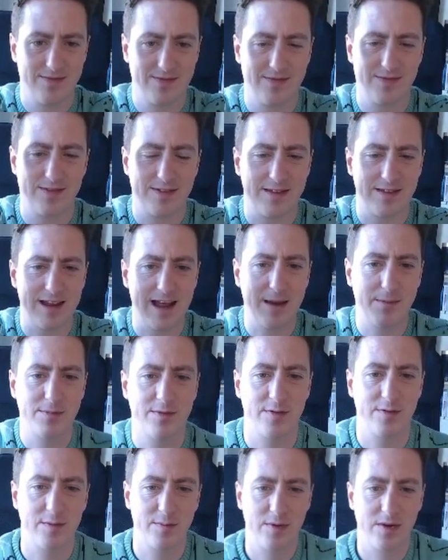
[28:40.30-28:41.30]
Snaps
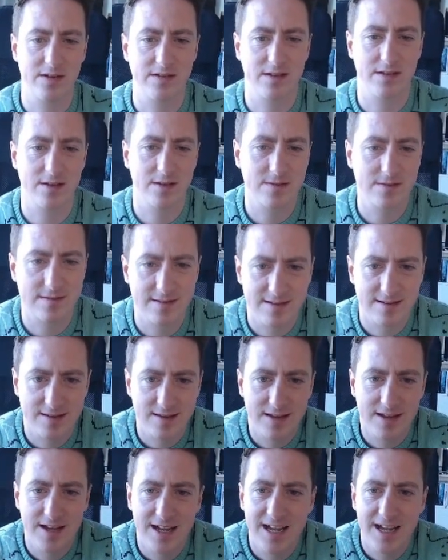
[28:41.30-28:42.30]
for puzzles.
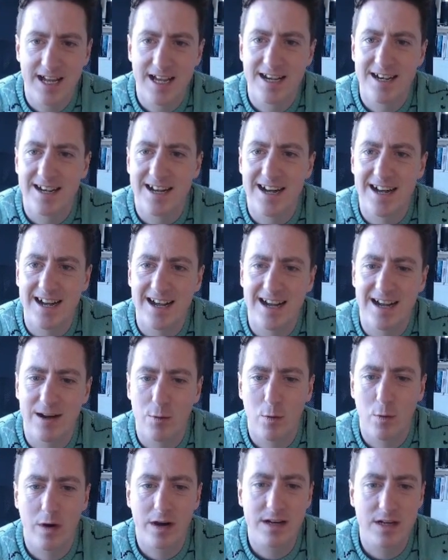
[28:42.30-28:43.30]

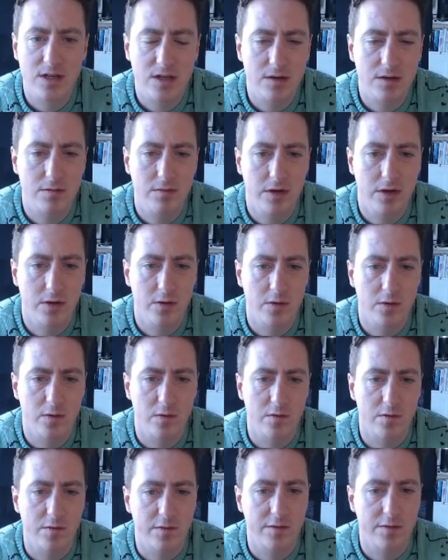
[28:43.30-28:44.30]
White to
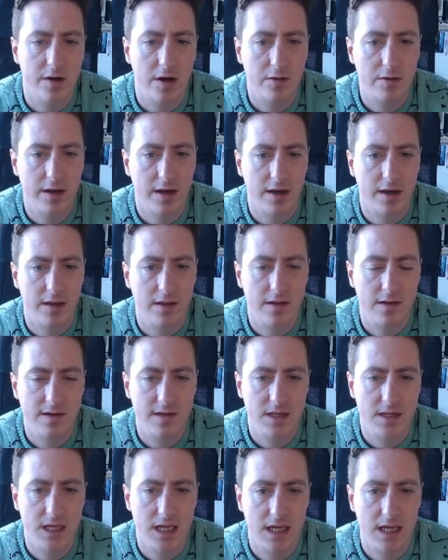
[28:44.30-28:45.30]
move. Okay,
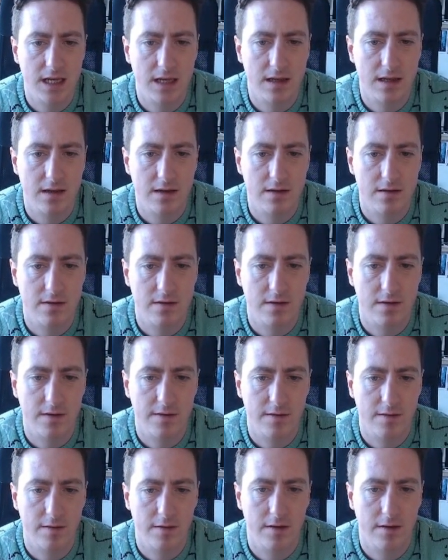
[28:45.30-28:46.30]
this is
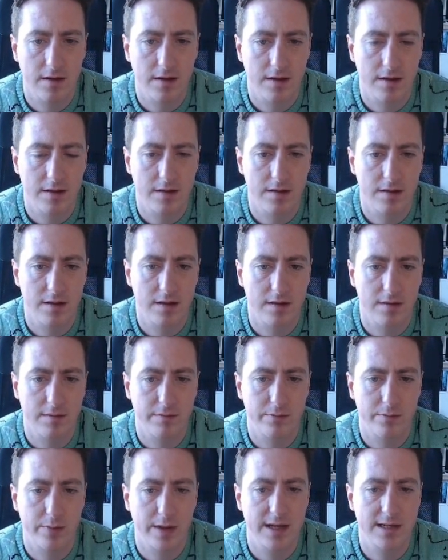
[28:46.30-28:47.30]

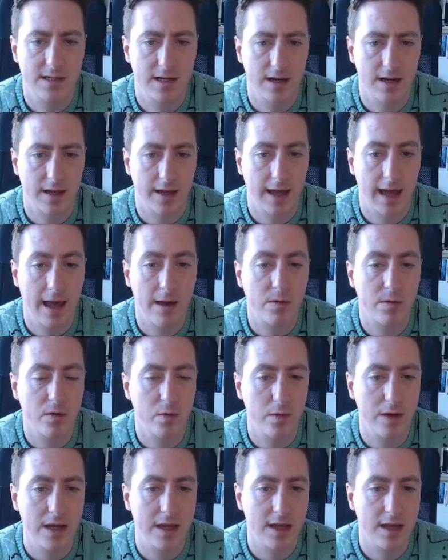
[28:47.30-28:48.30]
basically like how can
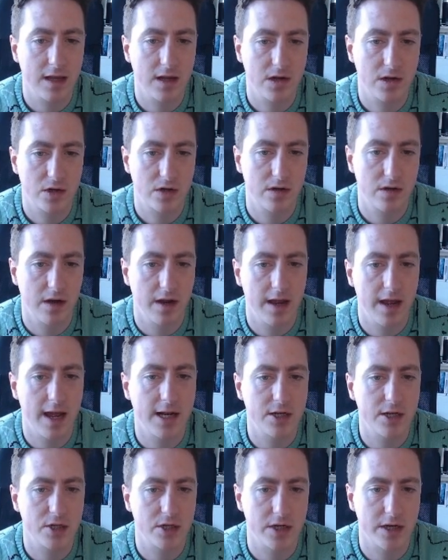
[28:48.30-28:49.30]
we
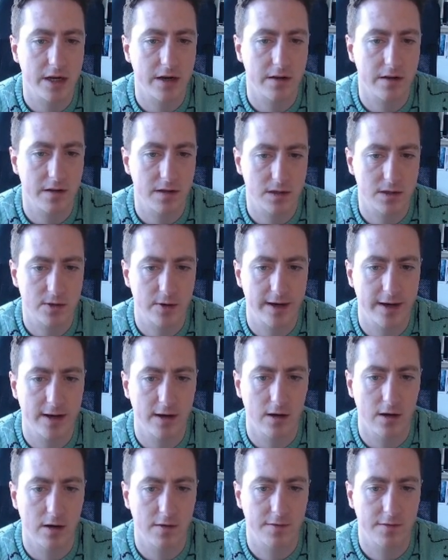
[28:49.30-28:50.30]
engineer this trade
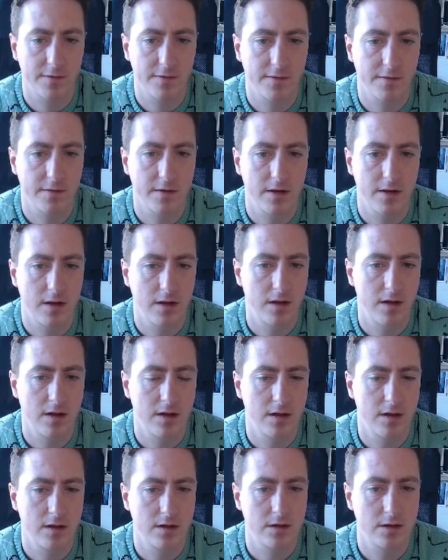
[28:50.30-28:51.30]
off
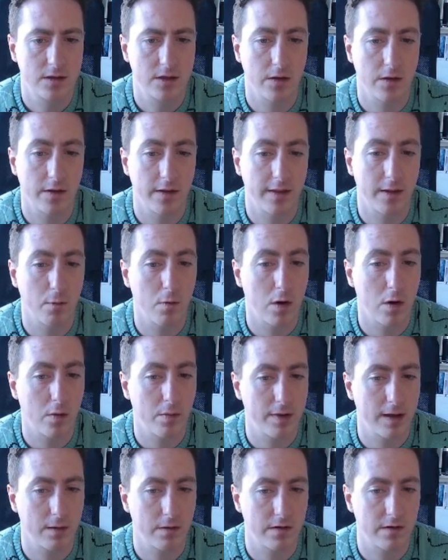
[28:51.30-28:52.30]
so that they won't
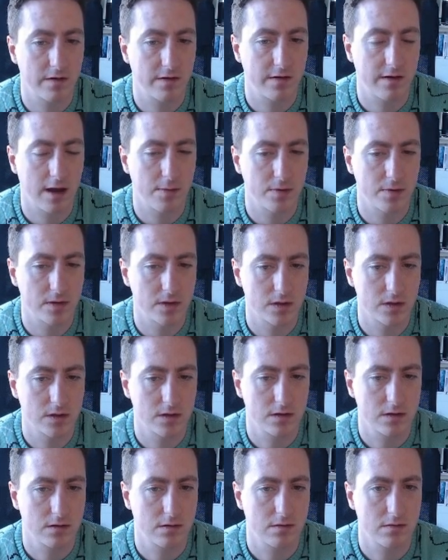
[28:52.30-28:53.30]
be able to stop
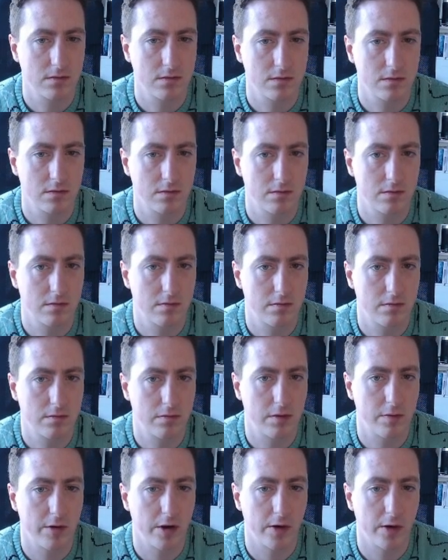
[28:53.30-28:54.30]
us
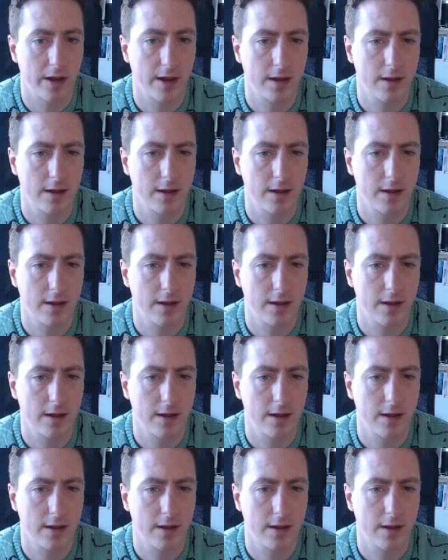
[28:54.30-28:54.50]
promoting.